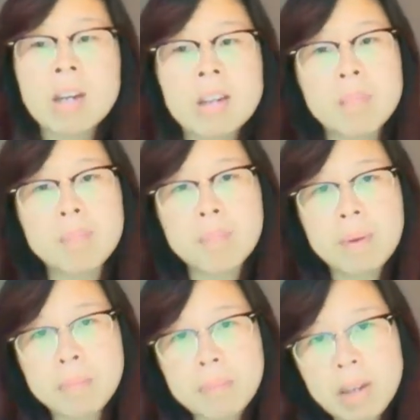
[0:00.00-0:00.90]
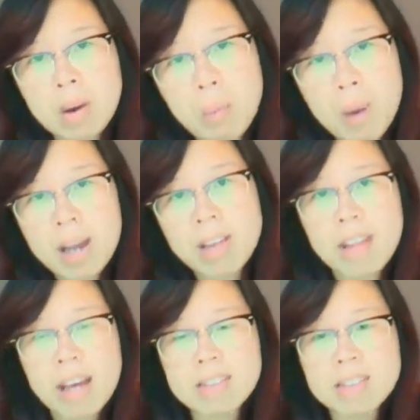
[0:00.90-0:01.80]
Now, but be aware
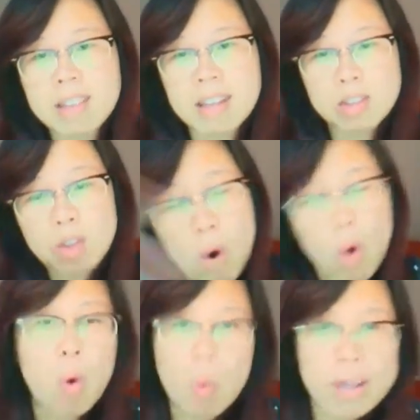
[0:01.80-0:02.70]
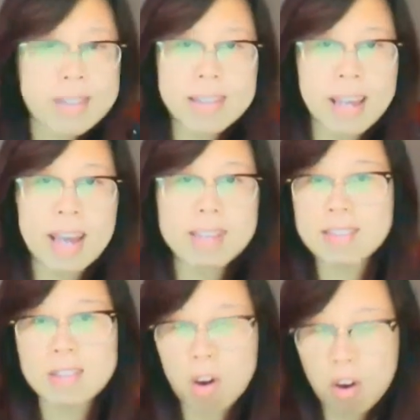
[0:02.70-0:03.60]
that that's not always the case.
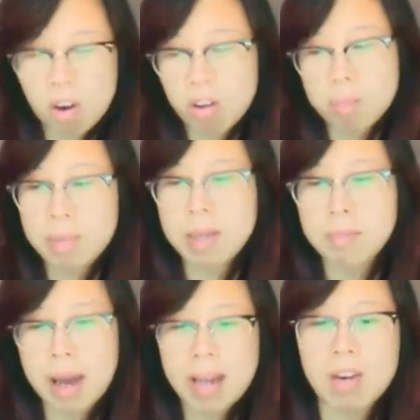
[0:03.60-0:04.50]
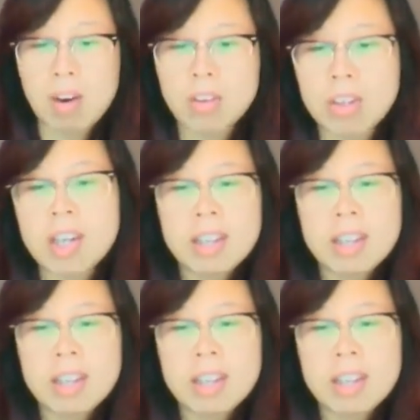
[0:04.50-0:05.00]
It's not going to be bang on